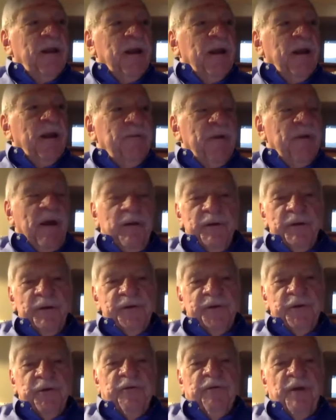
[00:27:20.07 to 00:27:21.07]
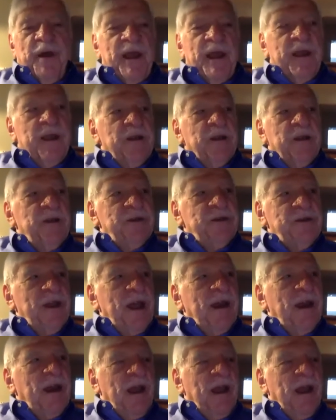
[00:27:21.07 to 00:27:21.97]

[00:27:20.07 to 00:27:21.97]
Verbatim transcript: I found a surveying set.